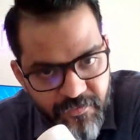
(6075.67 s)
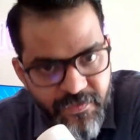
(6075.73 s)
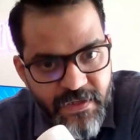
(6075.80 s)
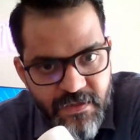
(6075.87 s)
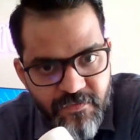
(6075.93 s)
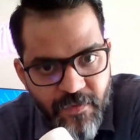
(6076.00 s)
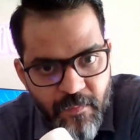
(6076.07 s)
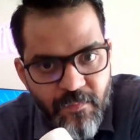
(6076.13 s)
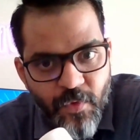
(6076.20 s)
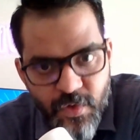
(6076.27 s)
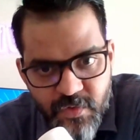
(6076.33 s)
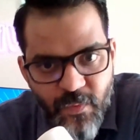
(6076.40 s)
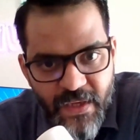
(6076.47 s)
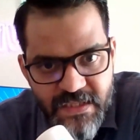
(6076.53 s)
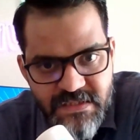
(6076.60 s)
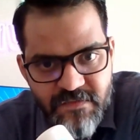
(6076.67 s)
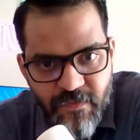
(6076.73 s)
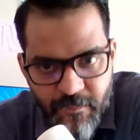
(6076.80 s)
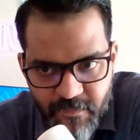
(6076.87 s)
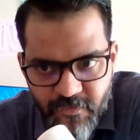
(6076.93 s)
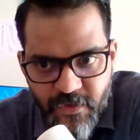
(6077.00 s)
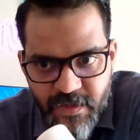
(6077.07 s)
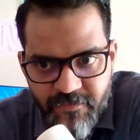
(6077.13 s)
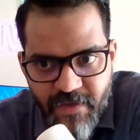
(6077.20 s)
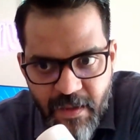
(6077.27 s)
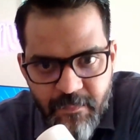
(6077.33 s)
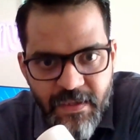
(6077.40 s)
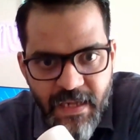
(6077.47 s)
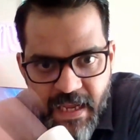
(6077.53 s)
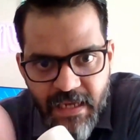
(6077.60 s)
benefit from both ways from for the
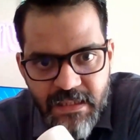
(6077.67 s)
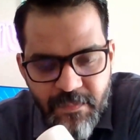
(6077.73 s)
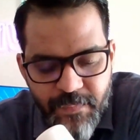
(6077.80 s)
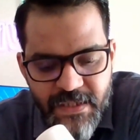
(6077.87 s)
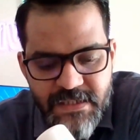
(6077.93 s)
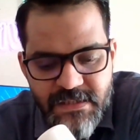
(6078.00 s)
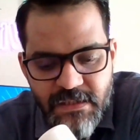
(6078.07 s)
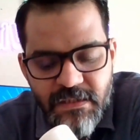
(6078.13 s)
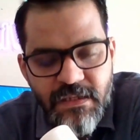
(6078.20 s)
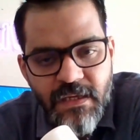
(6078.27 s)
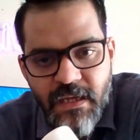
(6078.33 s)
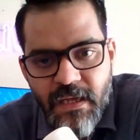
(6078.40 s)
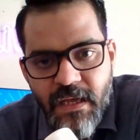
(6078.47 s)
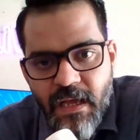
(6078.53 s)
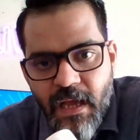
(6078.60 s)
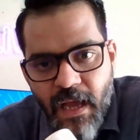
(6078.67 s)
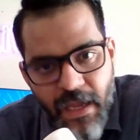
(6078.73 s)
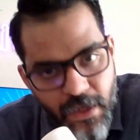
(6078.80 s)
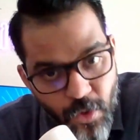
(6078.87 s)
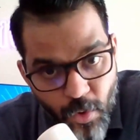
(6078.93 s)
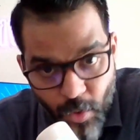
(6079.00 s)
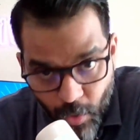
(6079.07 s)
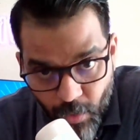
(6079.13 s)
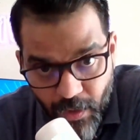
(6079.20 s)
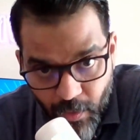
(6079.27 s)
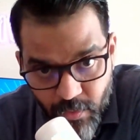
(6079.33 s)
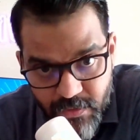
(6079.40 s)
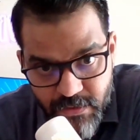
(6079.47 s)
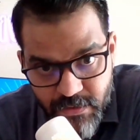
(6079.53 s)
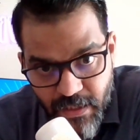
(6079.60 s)
family and the patient i go
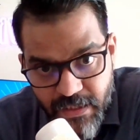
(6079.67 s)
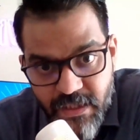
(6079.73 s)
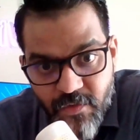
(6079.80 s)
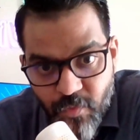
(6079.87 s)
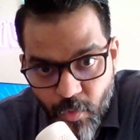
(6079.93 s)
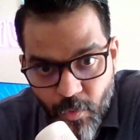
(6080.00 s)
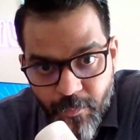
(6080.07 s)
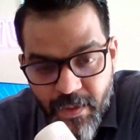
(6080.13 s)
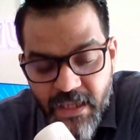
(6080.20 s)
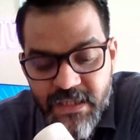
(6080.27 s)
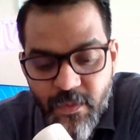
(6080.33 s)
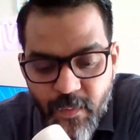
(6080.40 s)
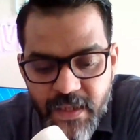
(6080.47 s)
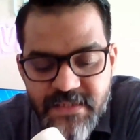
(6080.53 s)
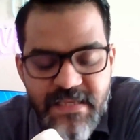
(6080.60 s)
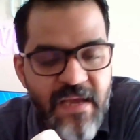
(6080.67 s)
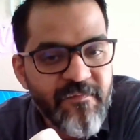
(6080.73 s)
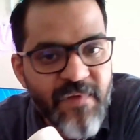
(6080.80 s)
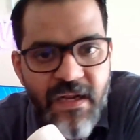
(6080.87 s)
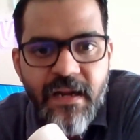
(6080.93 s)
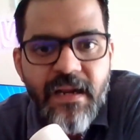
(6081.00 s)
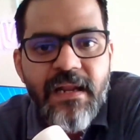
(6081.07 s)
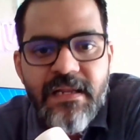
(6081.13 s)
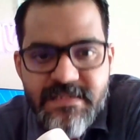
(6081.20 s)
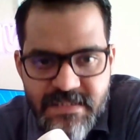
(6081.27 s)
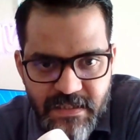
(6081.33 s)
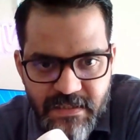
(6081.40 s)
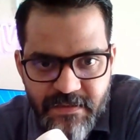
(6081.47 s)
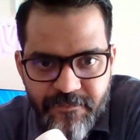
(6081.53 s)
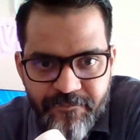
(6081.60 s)
all out i give hope otherwise i'm very
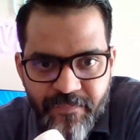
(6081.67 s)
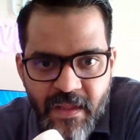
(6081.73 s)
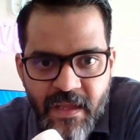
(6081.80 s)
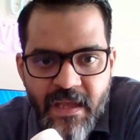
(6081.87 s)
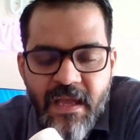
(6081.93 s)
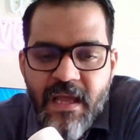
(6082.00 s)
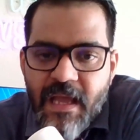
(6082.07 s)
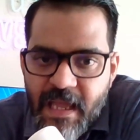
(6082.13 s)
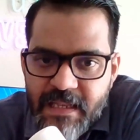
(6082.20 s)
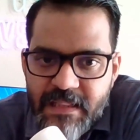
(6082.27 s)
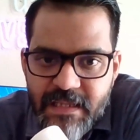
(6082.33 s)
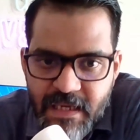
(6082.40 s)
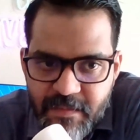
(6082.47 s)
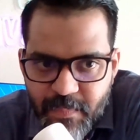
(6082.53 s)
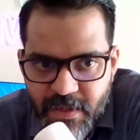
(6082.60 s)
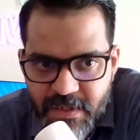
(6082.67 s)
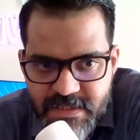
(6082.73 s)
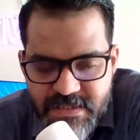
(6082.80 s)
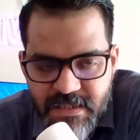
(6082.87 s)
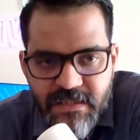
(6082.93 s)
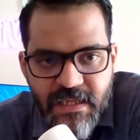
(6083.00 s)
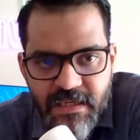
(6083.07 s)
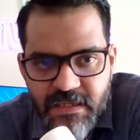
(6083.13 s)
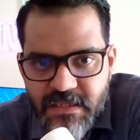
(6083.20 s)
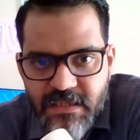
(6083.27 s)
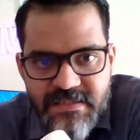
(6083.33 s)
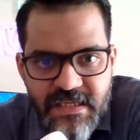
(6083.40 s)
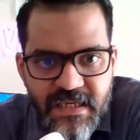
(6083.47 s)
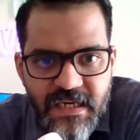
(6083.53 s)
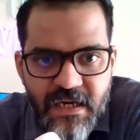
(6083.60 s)
realistic and that person that
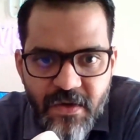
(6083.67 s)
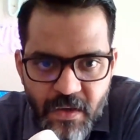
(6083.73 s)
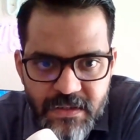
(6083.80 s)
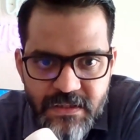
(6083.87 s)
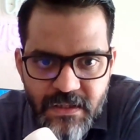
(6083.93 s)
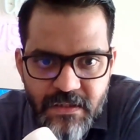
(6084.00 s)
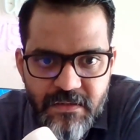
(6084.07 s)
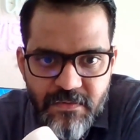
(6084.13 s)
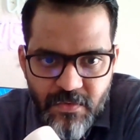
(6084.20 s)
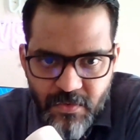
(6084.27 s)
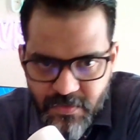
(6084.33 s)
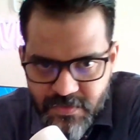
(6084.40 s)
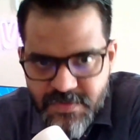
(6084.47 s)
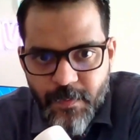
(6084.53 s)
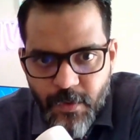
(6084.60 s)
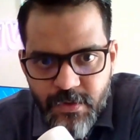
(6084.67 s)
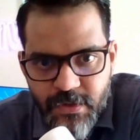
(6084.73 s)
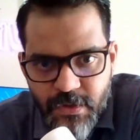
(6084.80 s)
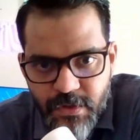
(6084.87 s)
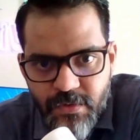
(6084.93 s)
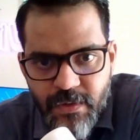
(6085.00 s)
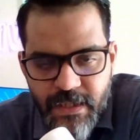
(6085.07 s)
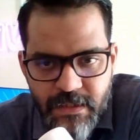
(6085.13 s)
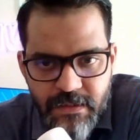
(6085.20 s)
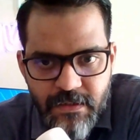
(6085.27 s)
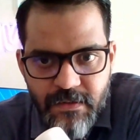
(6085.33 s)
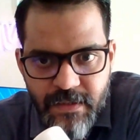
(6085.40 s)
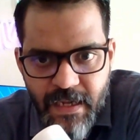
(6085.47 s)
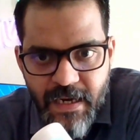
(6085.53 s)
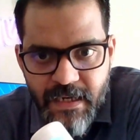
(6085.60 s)
senior doctor who spoke to you
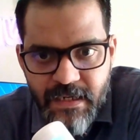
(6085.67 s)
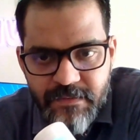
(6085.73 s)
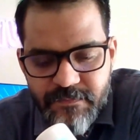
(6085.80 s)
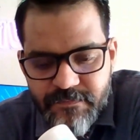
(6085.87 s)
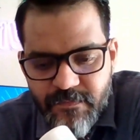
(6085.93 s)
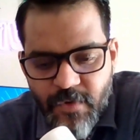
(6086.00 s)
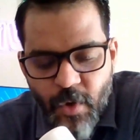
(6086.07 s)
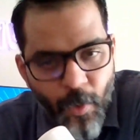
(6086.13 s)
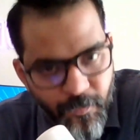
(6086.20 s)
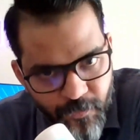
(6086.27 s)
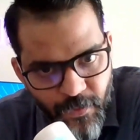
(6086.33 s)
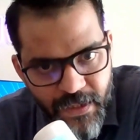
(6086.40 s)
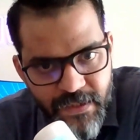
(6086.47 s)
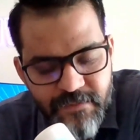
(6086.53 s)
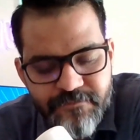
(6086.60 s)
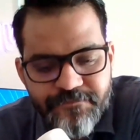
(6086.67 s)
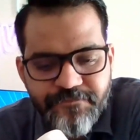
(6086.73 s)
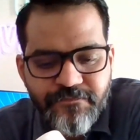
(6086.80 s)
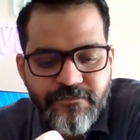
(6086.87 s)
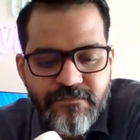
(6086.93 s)
and your dad hopefully